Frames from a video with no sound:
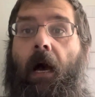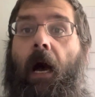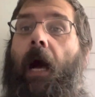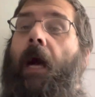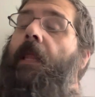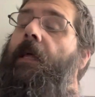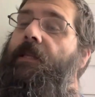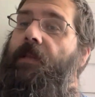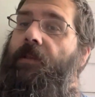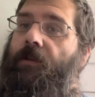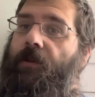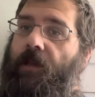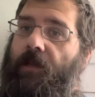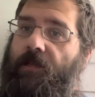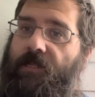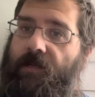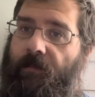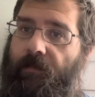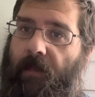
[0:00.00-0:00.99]
I like to look at
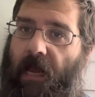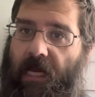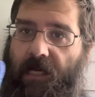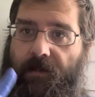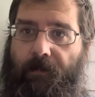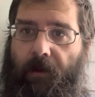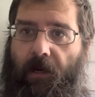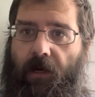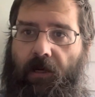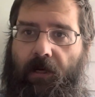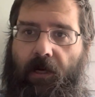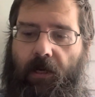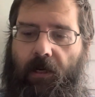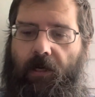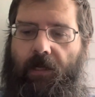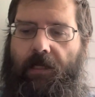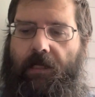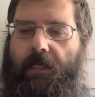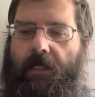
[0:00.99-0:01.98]
some baseball
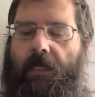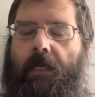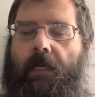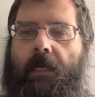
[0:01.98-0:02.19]
cards.